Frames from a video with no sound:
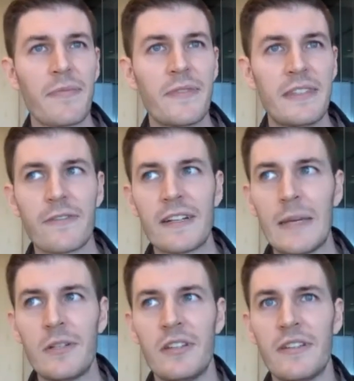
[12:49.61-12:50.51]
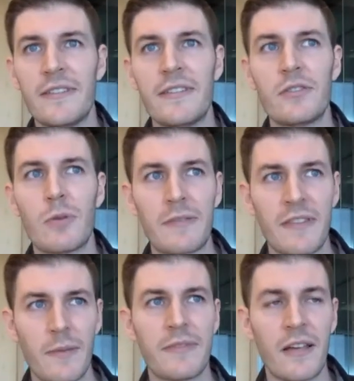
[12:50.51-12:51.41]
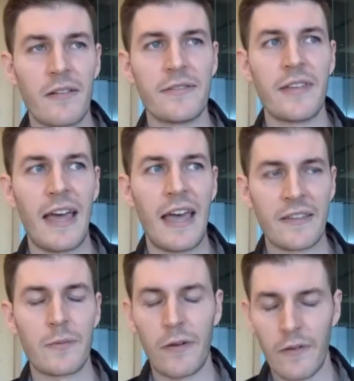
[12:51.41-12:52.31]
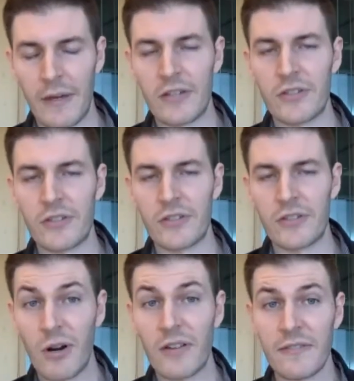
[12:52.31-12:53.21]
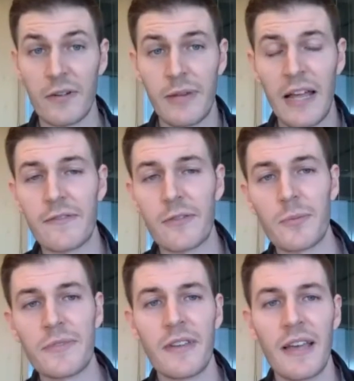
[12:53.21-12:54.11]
different images to represent themselves as their profile picture across different platforms.